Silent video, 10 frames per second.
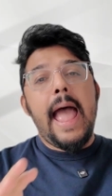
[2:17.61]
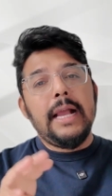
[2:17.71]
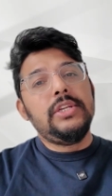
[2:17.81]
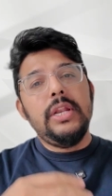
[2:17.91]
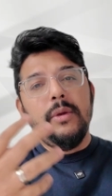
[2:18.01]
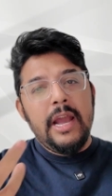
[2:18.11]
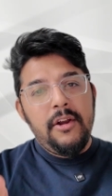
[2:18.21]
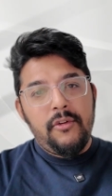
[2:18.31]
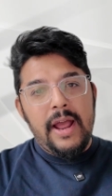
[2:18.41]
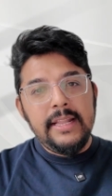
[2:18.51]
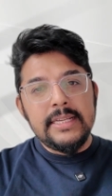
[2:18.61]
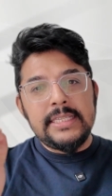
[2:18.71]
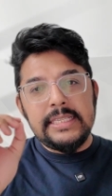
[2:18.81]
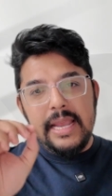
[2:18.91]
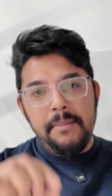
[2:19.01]
Actually, you can try the
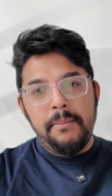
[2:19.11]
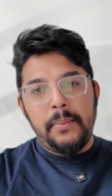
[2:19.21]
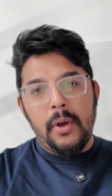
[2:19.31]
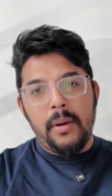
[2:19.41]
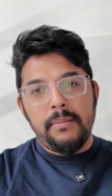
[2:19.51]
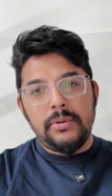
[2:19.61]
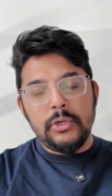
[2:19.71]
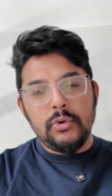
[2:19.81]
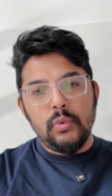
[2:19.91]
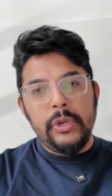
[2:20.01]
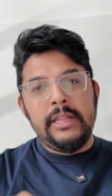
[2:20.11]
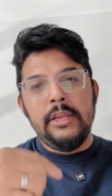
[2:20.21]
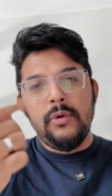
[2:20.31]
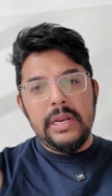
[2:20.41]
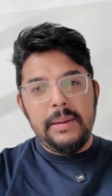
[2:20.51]
same prompt
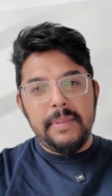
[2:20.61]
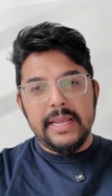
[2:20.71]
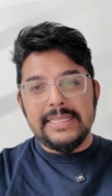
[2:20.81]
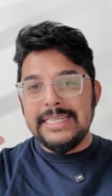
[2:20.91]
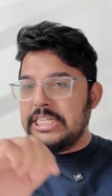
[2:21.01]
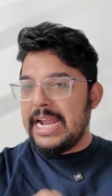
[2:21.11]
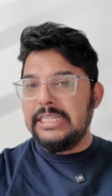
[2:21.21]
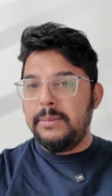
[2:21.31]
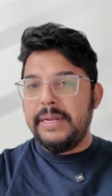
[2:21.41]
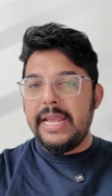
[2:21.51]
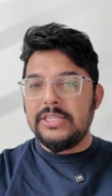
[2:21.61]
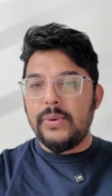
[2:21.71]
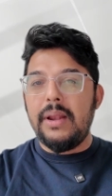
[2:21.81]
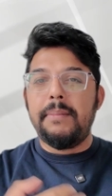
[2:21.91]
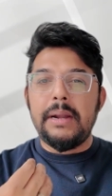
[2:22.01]
with your image in ChatGPT as
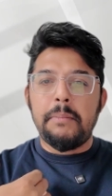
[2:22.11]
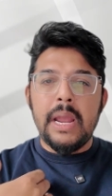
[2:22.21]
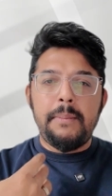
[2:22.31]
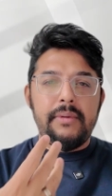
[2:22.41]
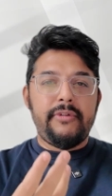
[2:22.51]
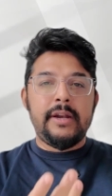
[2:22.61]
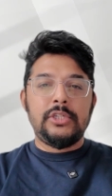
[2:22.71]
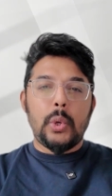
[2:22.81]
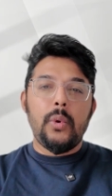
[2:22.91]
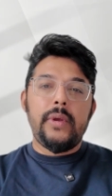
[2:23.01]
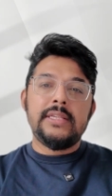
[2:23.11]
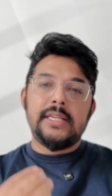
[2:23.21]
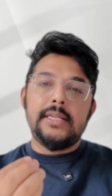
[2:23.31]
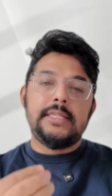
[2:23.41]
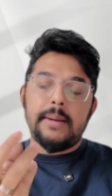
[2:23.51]
well, but my preference
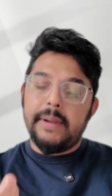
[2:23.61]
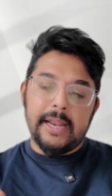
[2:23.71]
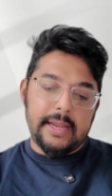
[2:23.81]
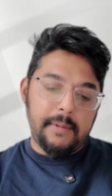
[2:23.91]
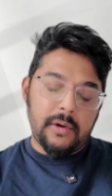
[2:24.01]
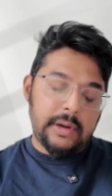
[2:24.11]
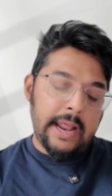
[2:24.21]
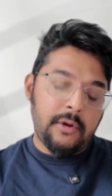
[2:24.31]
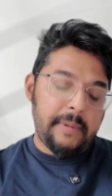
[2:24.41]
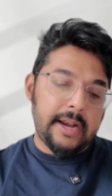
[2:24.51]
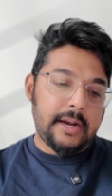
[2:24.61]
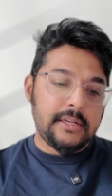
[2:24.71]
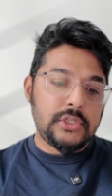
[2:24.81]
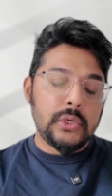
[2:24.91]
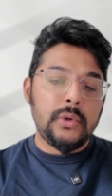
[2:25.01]
always is Gemini or Nano
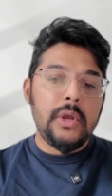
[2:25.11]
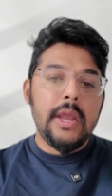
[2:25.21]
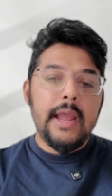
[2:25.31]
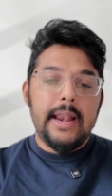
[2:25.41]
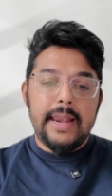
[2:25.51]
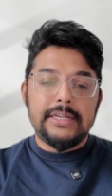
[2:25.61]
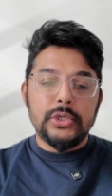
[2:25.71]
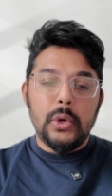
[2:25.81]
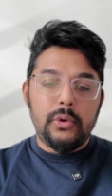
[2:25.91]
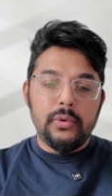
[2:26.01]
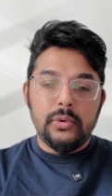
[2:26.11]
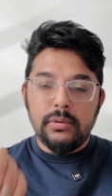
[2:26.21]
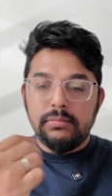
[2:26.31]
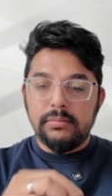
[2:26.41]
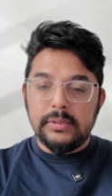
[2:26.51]
Banana. So let's go
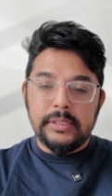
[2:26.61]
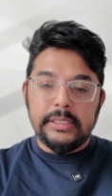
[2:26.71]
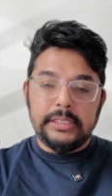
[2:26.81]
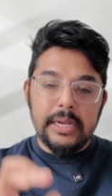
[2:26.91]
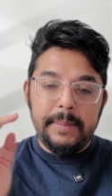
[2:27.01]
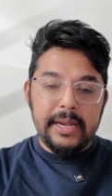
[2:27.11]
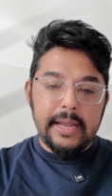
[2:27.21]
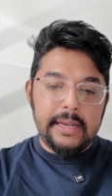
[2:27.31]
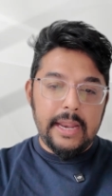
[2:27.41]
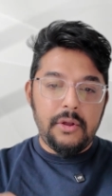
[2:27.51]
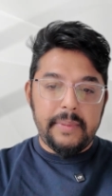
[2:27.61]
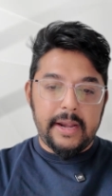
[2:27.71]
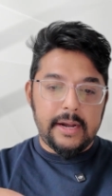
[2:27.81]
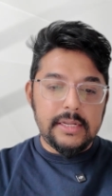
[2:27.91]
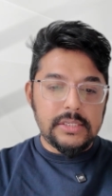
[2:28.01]
to mm, Gemini Nano
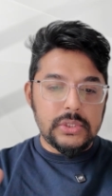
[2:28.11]
Banana.